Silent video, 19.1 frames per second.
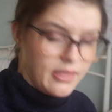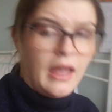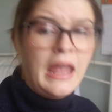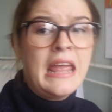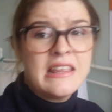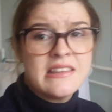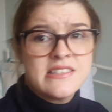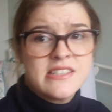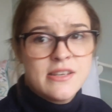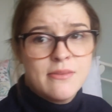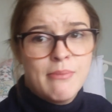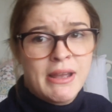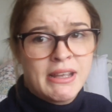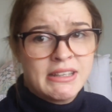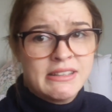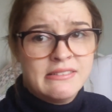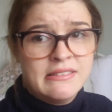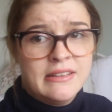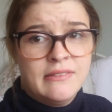It's a
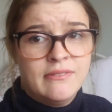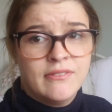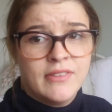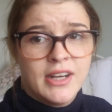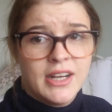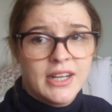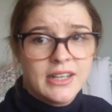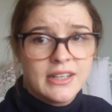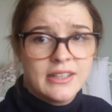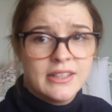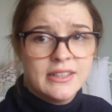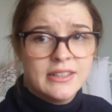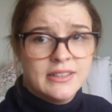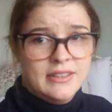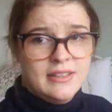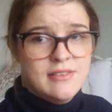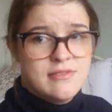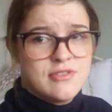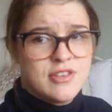magazine rack.
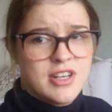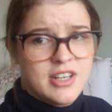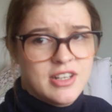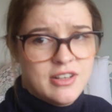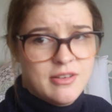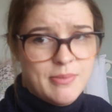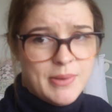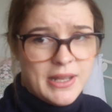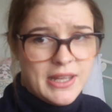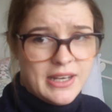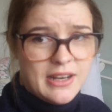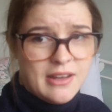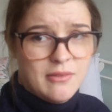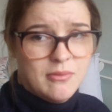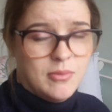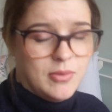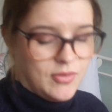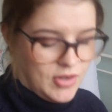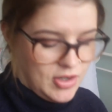I'm trying to pick it
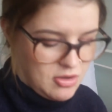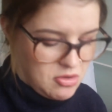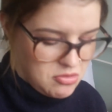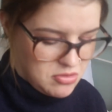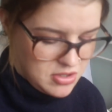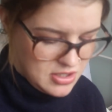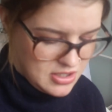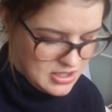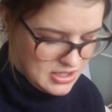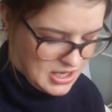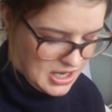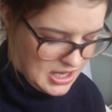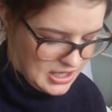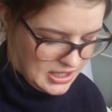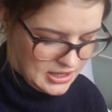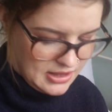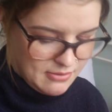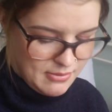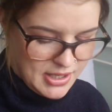up without
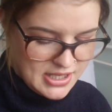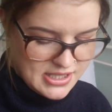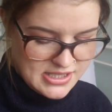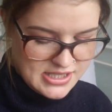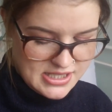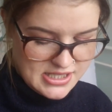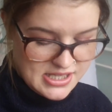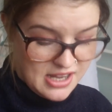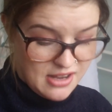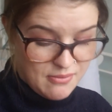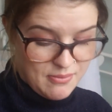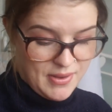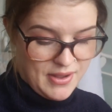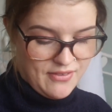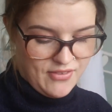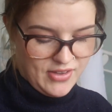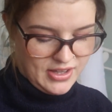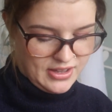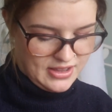taking the magazines out, but
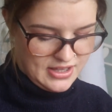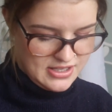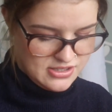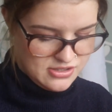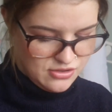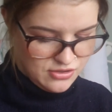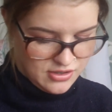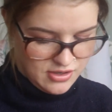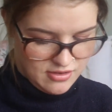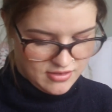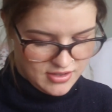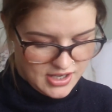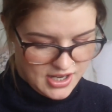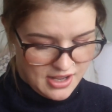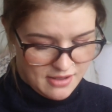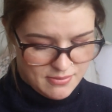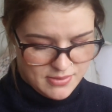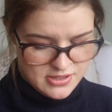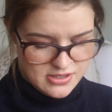I think that's not going to
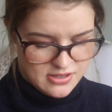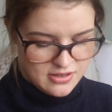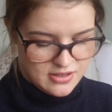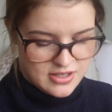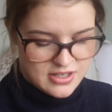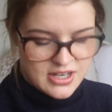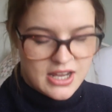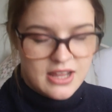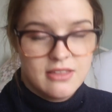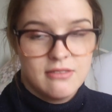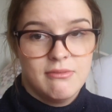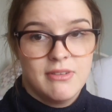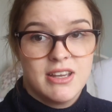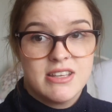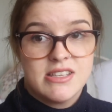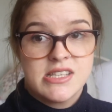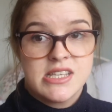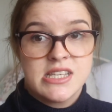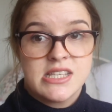happen, so I'm going to take the
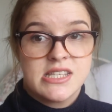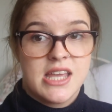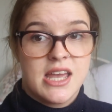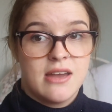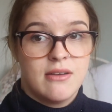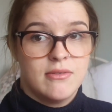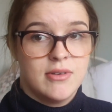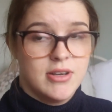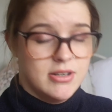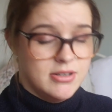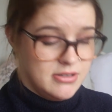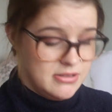magazines out.